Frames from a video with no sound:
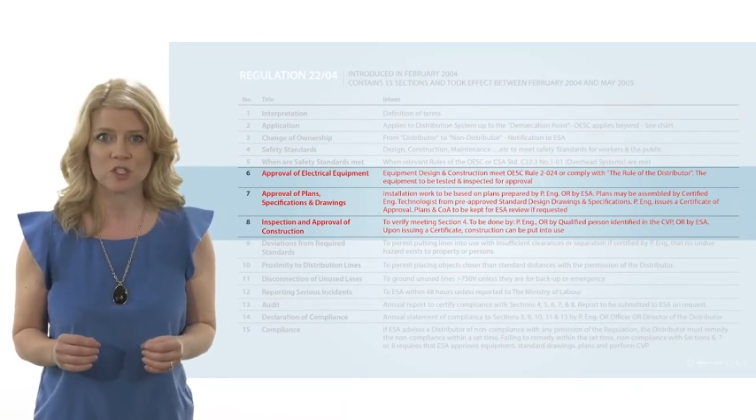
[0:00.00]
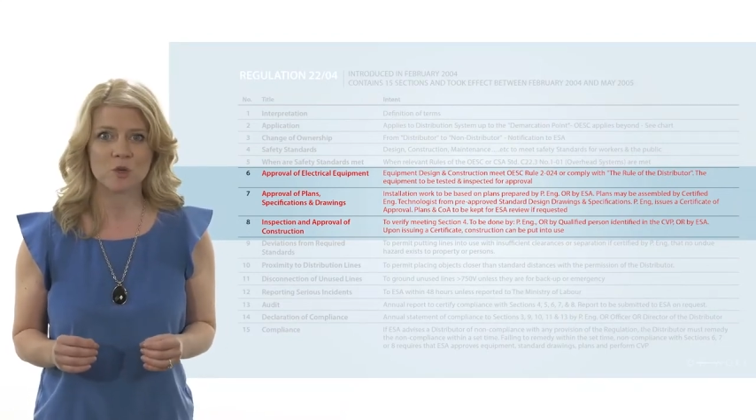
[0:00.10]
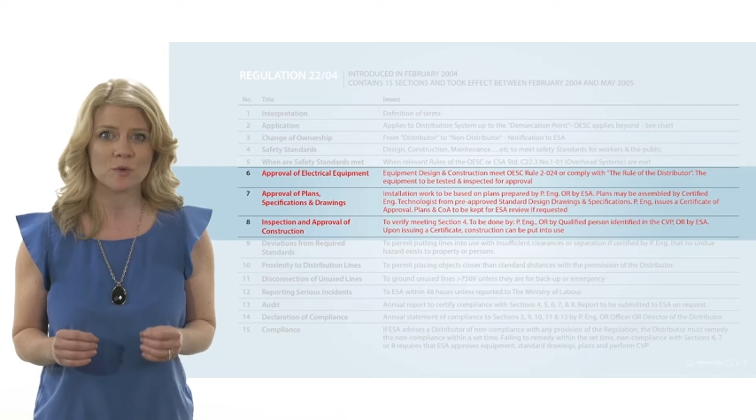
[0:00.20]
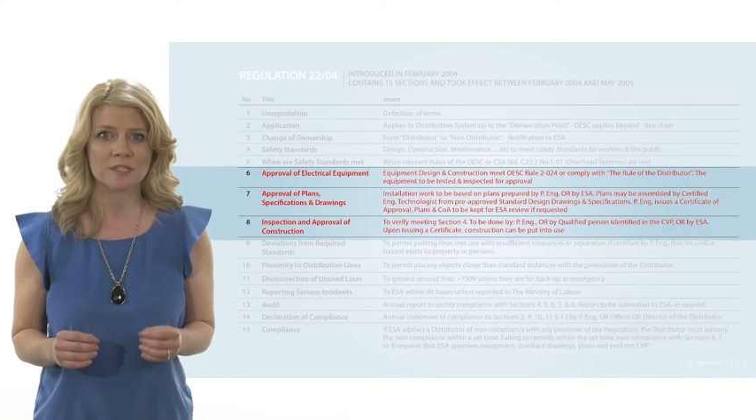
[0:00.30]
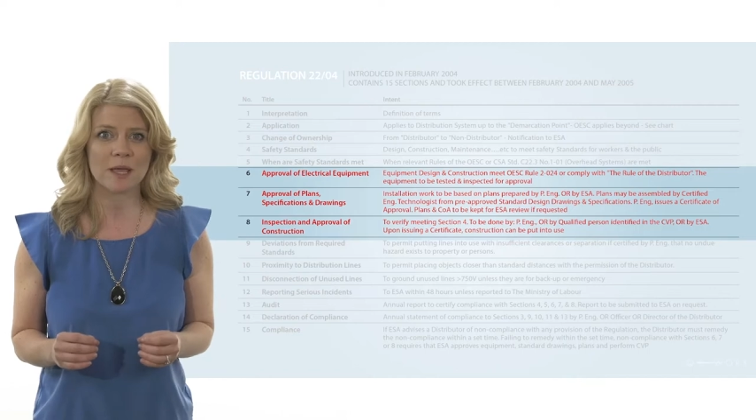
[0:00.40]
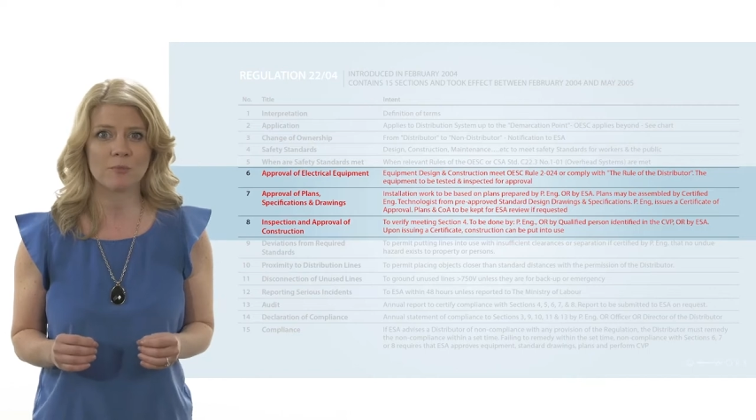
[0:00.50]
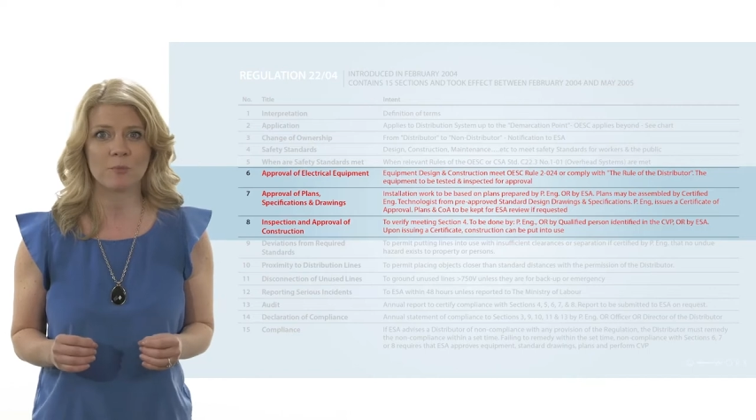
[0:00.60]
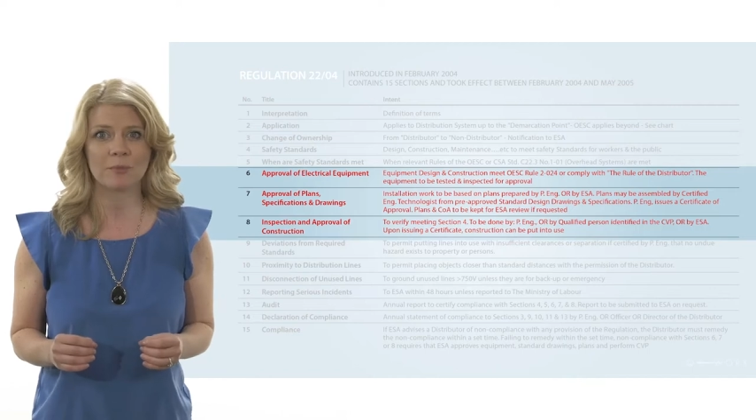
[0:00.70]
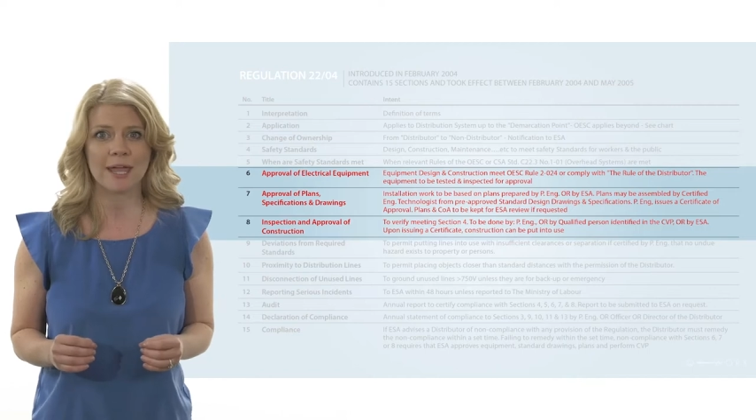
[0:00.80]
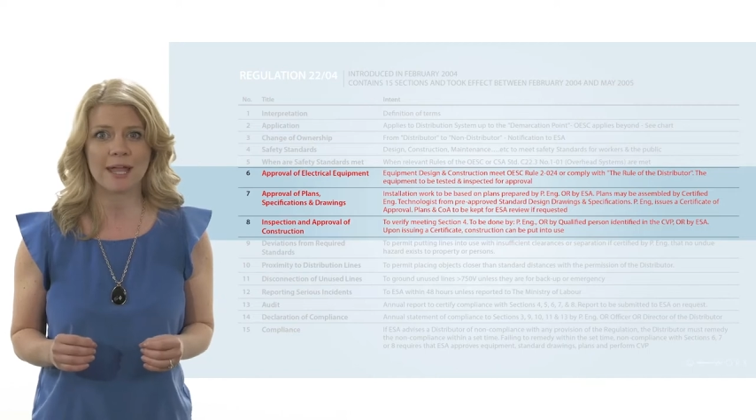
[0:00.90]
to assemble
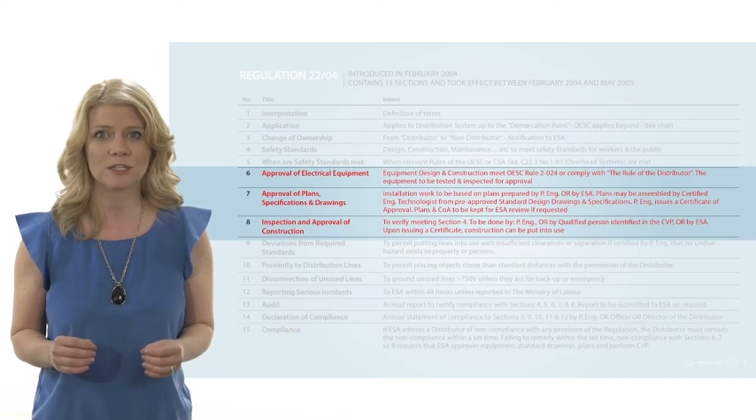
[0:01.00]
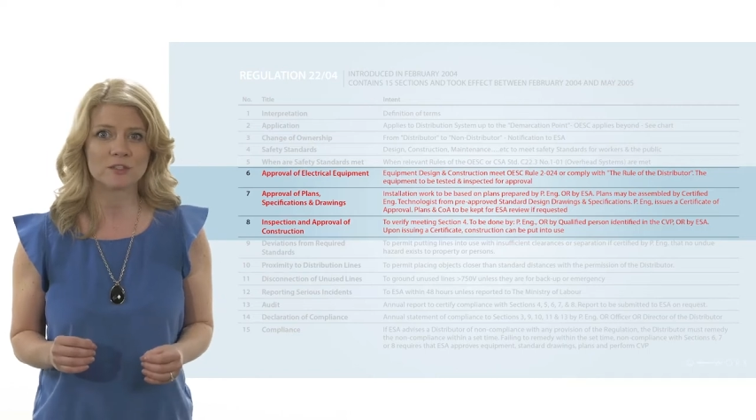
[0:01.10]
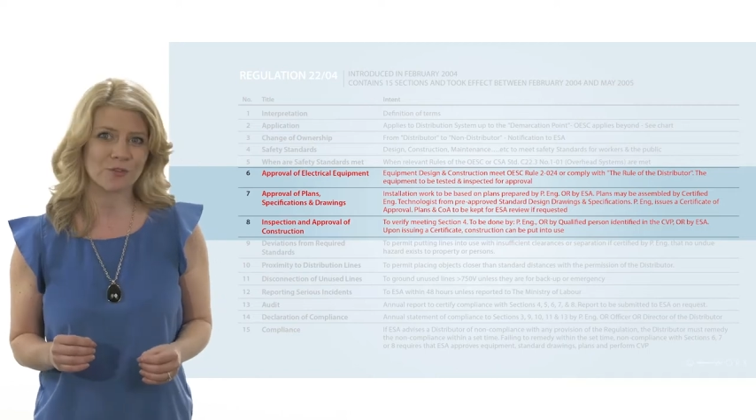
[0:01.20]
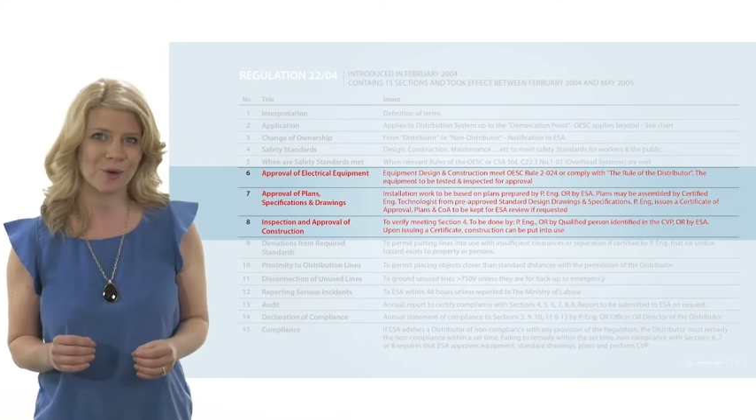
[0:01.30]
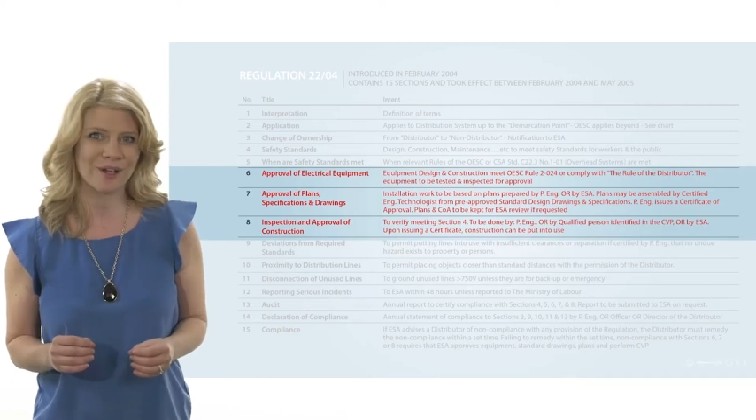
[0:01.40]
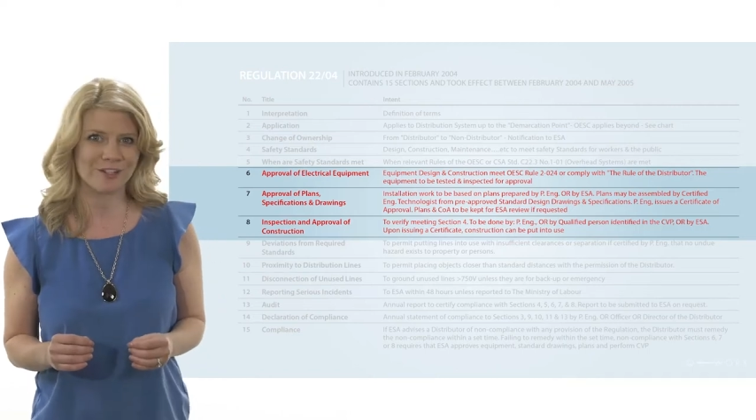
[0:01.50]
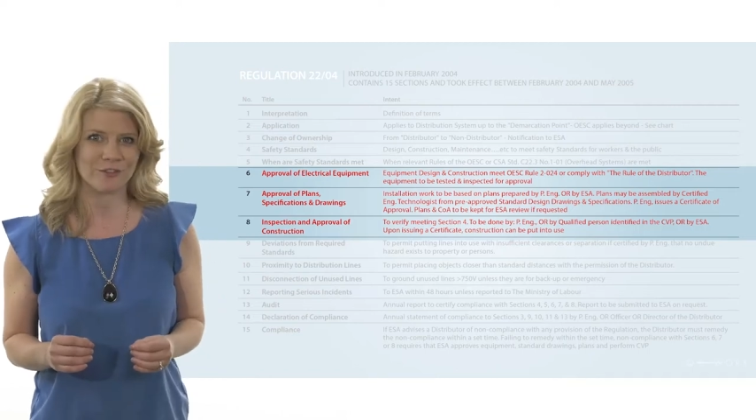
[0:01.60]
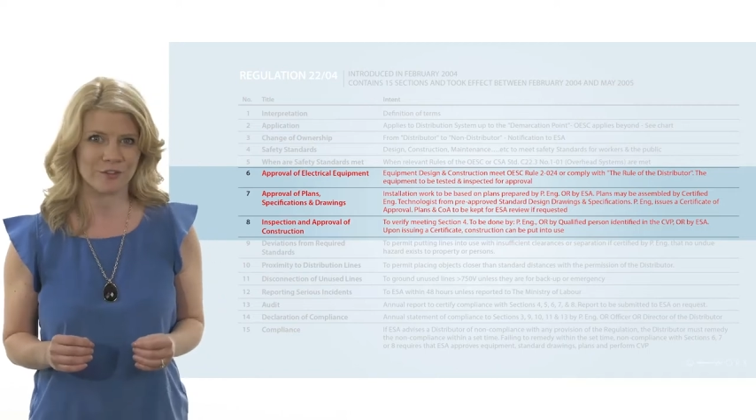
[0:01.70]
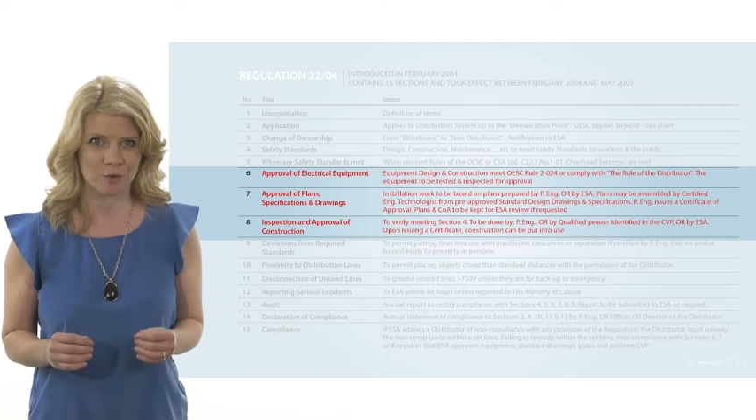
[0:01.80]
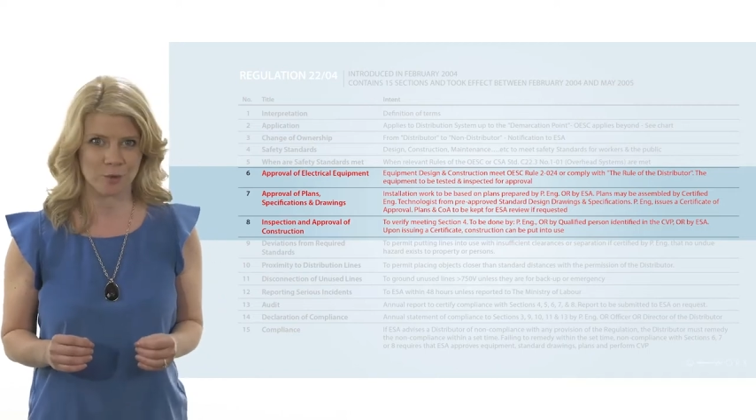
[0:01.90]
plans for
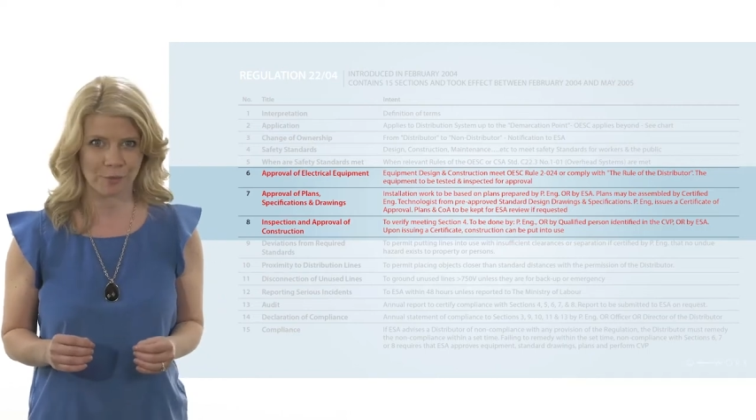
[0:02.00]
individual